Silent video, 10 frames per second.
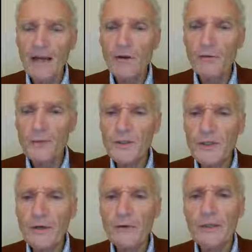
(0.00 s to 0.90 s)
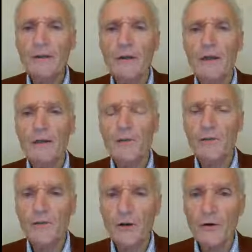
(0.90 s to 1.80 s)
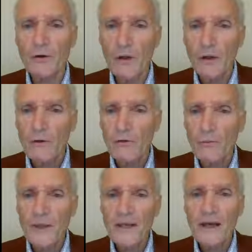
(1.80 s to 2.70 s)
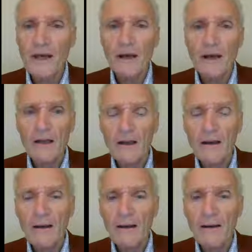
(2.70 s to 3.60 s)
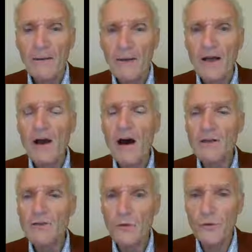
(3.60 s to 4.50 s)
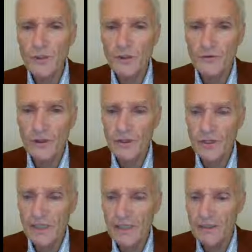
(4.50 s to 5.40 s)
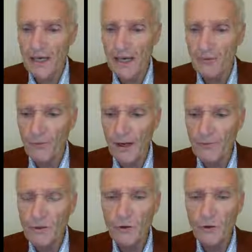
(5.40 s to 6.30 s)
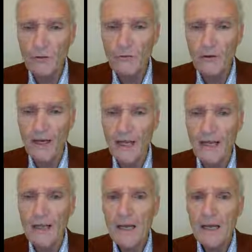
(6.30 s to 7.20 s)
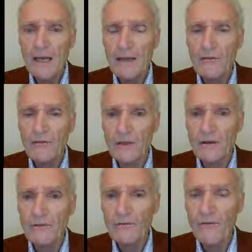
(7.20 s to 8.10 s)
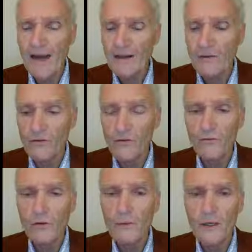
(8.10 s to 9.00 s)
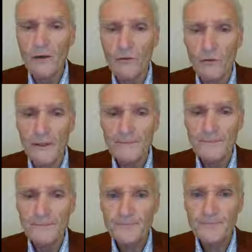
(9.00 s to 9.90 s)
And it has been generally considered to be a consequence of the disease. And what I'll be showing you today is that this, in fact, is contributing to it.